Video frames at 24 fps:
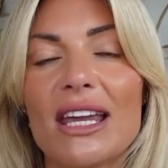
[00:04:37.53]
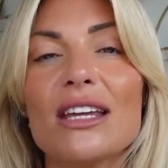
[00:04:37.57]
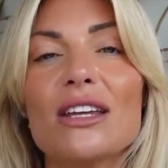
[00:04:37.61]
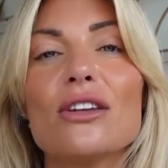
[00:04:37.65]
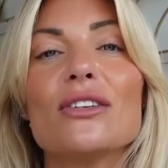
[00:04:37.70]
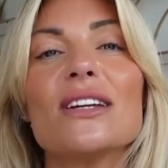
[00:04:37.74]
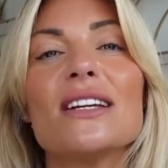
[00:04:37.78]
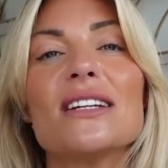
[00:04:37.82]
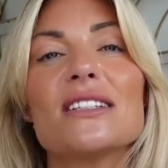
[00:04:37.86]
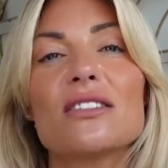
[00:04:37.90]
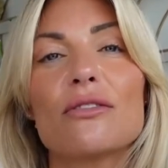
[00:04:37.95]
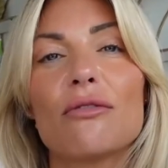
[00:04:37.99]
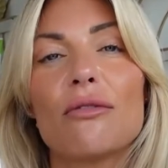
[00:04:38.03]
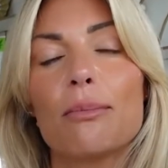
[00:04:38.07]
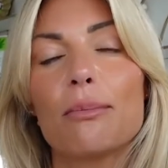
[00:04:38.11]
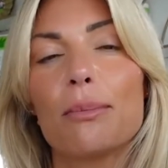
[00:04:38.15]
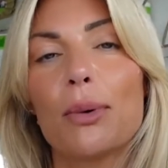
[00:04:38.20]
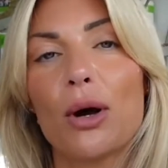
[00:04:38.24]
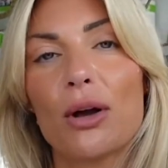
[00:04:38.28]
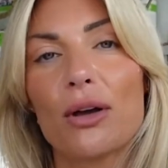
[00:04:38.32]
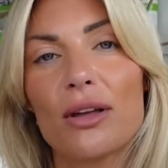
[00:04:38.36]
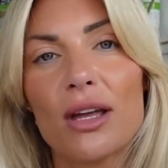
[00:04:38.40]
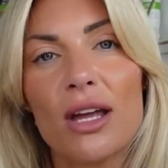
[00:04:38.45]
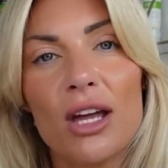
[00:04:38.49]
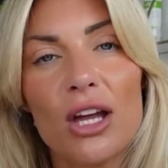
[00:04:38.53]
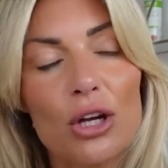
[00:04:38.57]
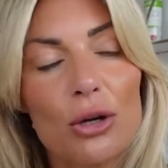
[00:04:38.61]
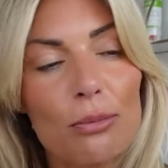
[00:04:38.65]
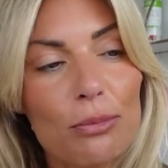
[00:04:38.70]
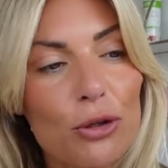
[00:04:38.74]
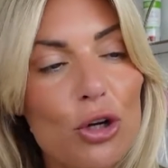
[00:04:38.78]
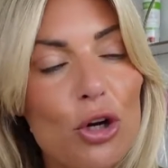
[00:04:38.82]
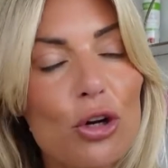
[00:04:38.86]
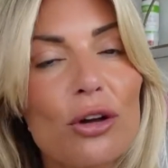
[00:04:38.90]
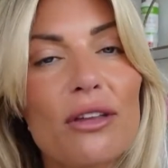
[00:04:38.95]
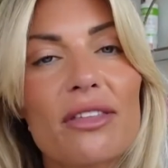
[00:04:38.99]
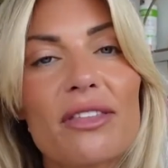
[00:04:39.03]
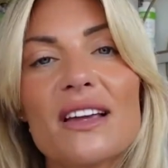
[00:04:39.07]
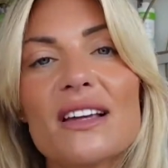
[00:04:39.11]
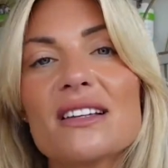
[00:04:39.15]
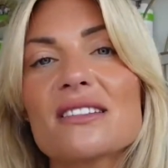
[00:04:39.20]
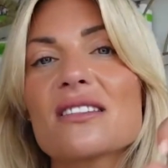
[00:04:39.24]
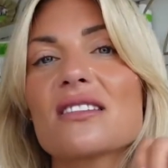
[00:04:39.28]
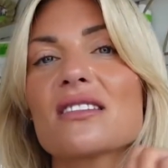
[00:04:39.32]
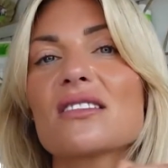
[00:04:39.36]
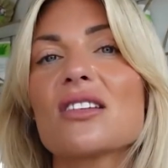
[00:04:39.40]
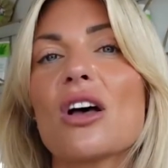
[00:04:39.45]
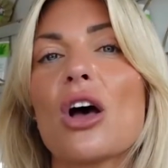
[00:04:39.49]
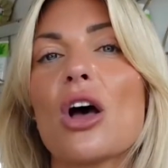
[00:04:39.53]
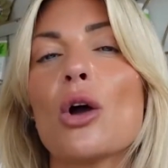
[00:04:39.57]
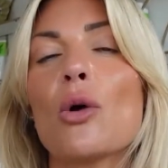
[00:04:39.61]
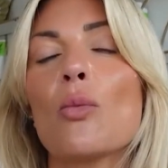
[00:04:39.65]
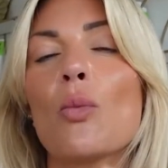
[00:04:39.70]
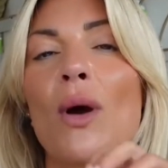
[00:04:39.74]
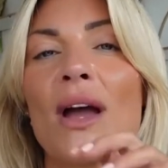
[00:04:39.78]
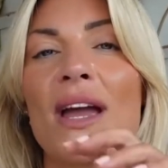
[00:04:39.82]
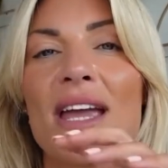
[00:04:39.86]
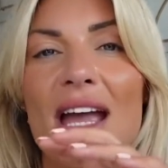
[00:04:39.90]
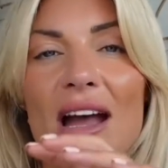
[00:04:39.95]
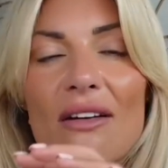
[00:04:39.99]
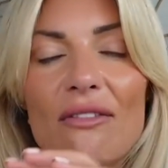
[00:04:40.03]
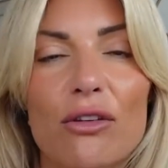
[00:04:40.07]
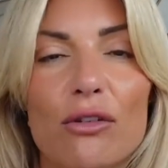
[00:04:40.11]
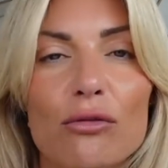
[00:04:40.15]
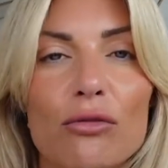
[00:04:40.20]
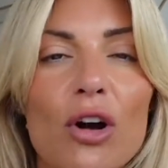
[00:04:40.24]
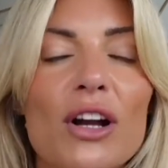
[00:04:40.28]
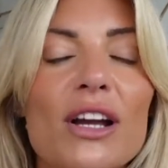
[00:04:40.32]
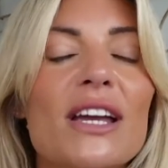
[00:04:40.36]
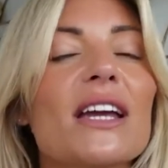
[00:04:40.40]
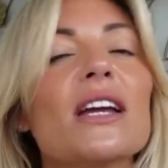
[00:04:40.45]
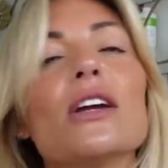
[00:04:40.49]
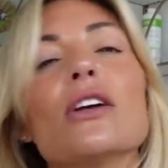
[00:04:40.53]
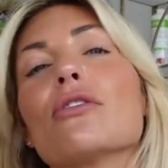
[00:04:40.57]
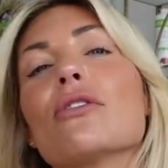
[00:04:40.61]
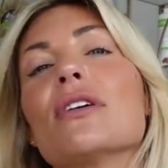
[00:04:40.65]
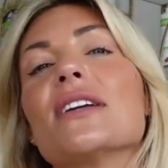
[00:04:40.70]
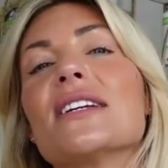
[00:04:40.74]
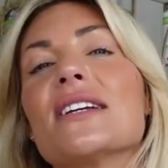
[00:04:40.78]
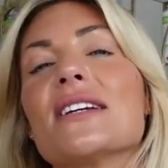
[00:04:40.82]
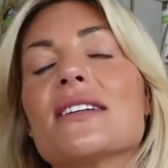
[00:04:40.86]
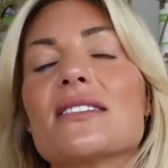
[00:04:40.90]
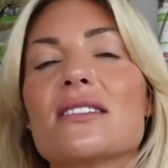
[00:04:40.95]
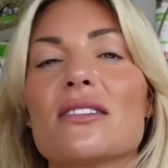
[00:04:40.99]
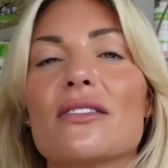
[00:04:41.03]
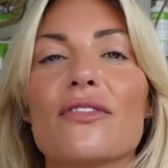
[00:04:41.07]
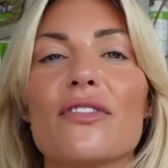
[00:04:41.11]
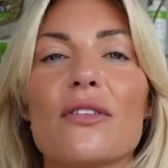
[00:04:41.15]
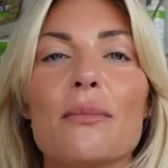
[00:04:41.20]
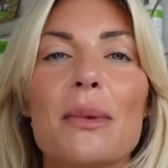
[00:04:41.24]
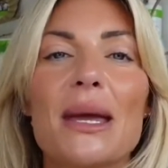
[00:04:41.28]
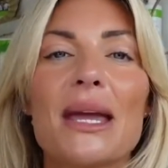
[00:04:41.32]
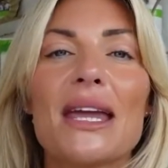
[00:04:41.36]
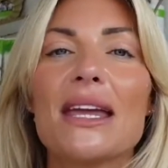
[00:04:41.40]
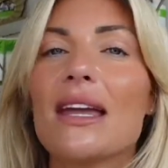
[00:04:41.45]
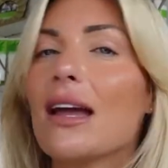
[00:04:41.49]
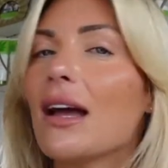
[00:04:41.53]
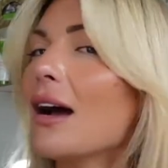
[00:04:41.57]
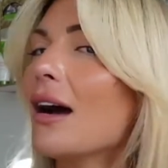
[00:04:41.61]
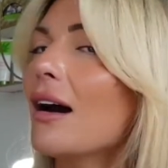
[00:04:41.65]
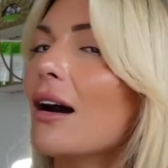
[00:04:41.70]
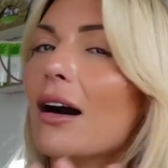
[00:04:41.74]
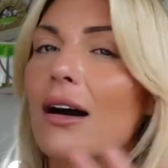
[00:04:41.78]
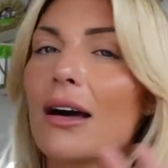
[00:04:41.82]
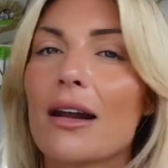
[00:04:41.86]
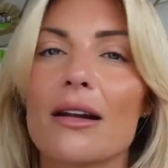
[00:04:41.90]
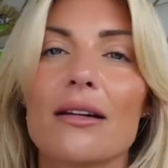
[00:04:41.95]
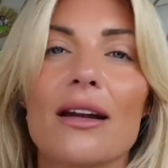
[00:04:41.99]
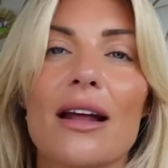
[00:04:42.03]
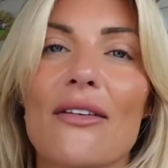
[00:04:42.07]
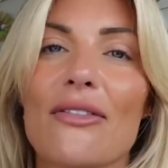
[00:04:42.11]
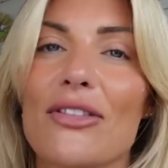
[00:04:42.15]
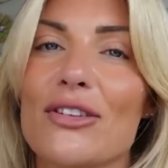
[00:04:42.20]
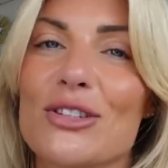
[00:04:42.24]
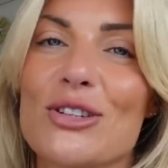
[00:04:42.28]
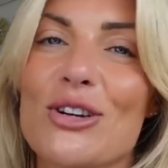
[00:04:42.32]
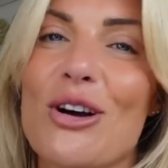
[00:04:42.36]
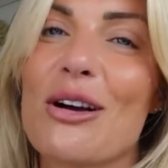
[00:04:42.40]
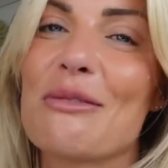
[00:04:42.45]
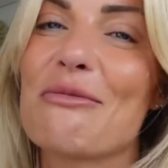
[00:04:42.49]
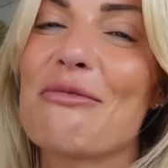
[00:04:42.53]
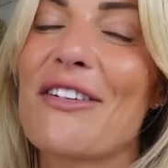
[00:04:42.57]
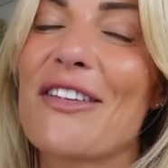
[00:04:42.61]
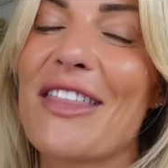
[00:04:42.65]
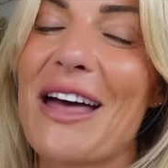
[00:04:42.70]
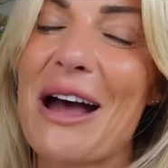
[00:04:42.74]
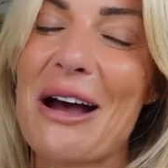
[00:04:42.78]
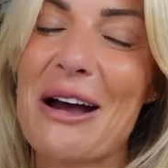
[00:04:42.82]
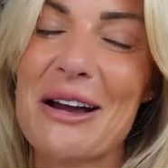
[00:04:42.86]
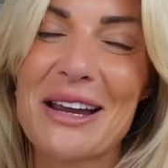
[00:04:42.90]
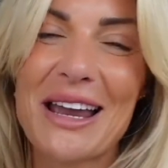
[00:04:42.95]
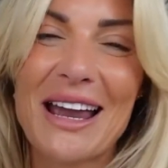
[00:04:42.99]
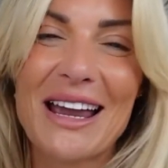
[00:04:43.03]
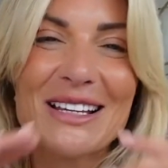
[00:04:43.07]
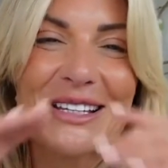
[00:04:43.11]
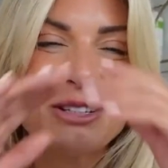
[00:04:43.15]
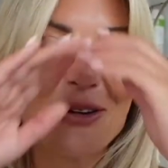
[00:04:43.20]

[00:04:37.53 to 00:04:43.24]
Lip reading: You need to cook things a certain way, have the right ingredients, and for me, I don't have the time for that, okay?